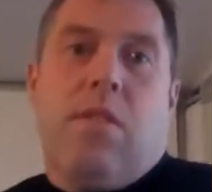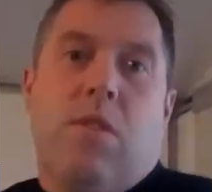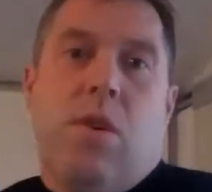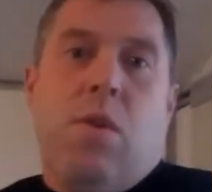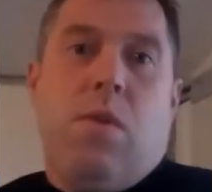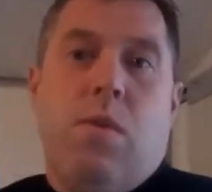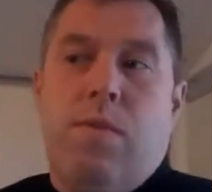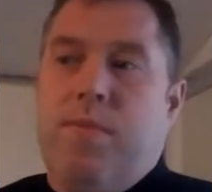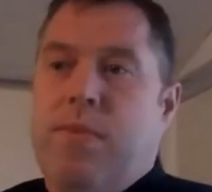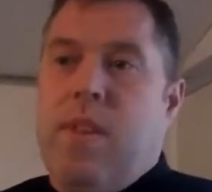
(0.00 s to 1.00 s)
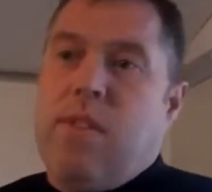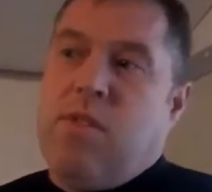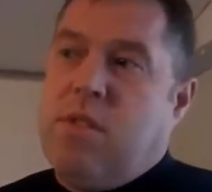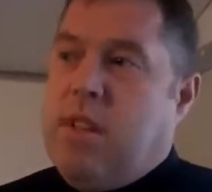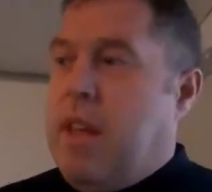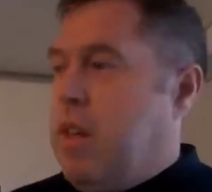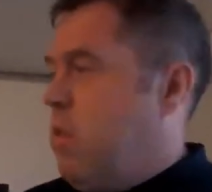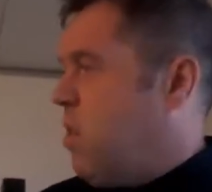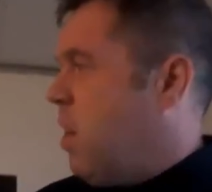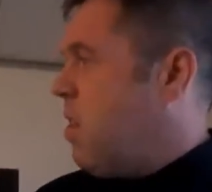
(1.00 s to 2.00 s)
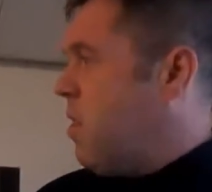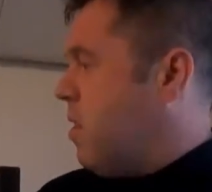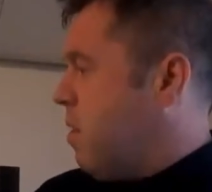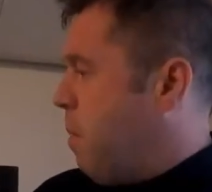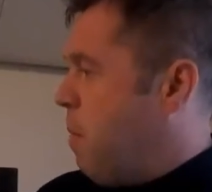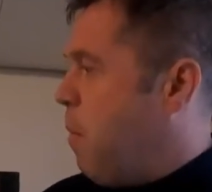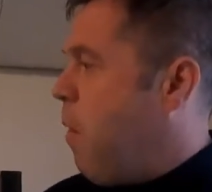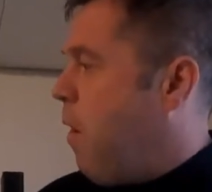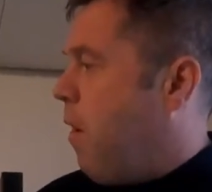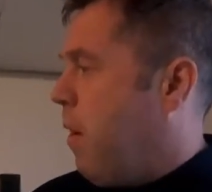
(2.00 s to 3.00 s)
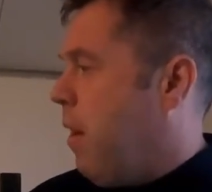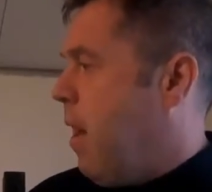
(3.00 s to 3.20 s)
So get used to this a bit more.